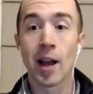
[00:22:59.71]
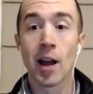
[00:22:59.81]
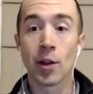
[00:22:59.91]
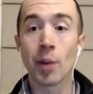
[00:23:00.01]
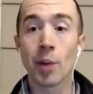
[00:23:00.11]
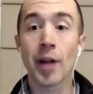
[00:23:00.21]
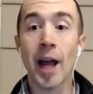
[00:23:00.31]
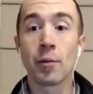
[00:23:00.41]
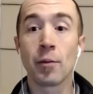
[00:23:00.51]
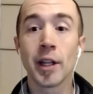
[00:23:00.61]
One play I
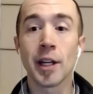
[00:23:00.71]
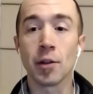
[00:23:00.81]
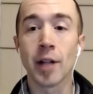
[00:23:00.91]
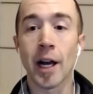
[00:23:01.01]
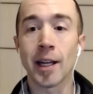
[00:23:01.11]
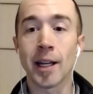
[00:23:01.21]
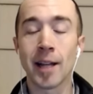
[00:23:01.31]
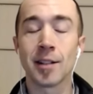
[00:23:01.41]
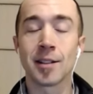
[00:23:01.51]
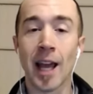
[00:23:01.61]
really do like in
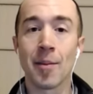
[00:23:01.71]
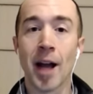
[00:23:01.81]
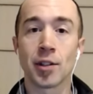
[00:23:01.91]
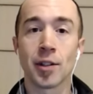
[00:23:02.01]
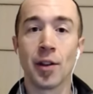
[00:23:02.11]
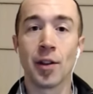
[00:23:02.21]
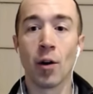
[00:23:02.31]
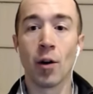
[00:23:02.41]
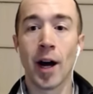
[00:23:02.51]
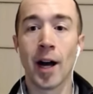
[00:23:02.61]
this game, actually,
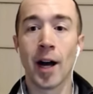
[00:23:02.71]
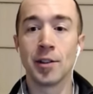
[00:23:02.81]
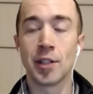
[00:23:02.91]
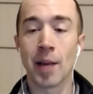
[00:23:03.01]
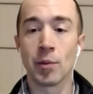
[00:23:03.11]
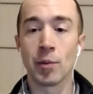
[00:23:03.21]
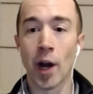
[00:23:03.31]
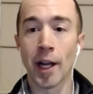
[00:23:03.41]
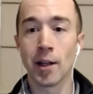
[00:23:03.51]
though, uh, is James White.